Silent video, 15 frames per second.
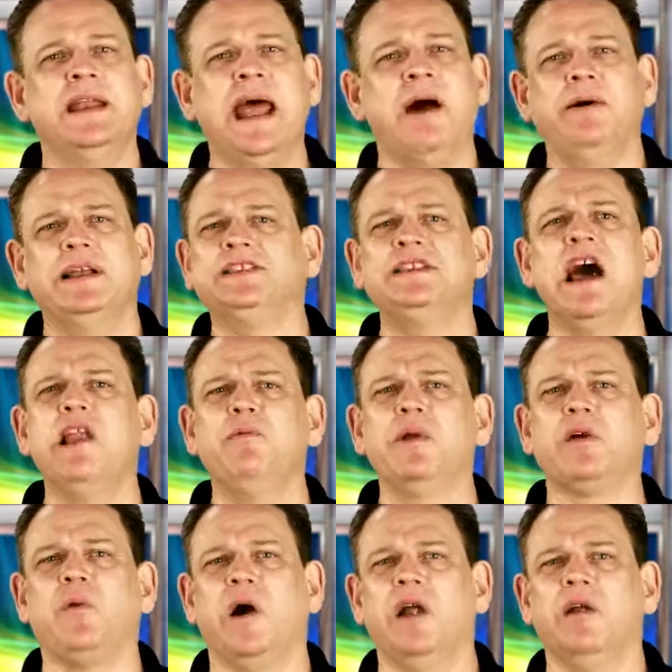Now, it's not a
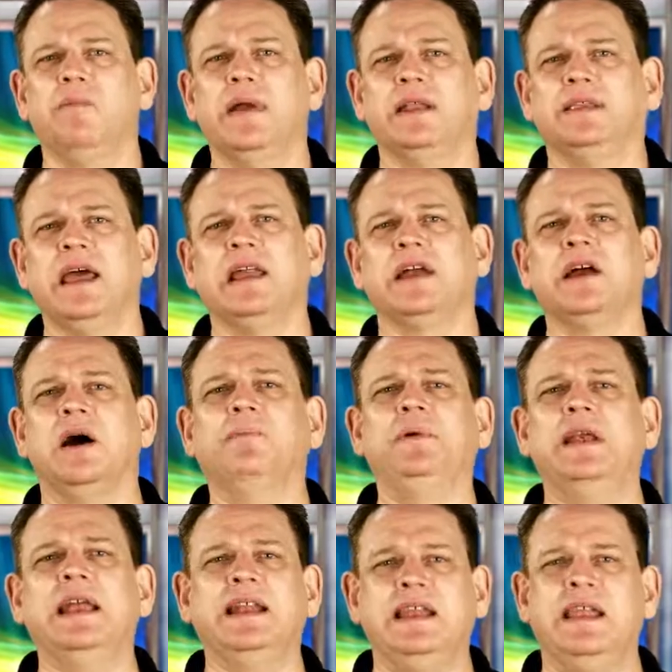requirement that a
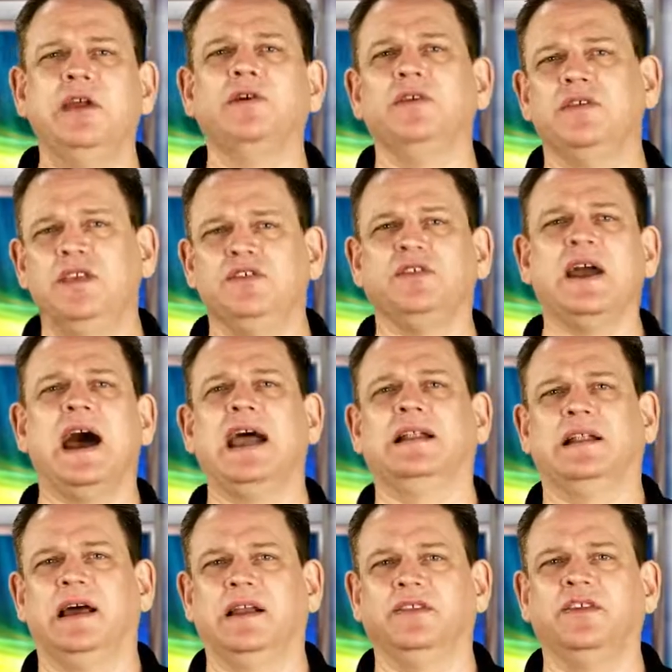company adhere to these
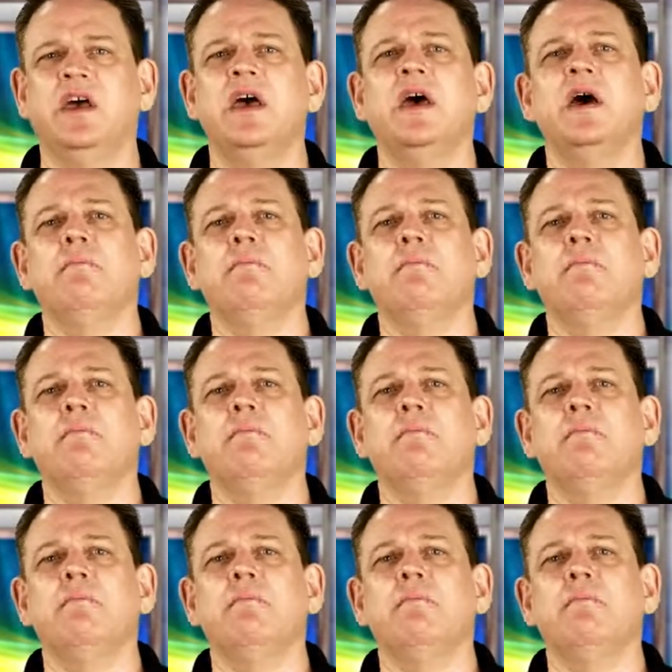guidelines,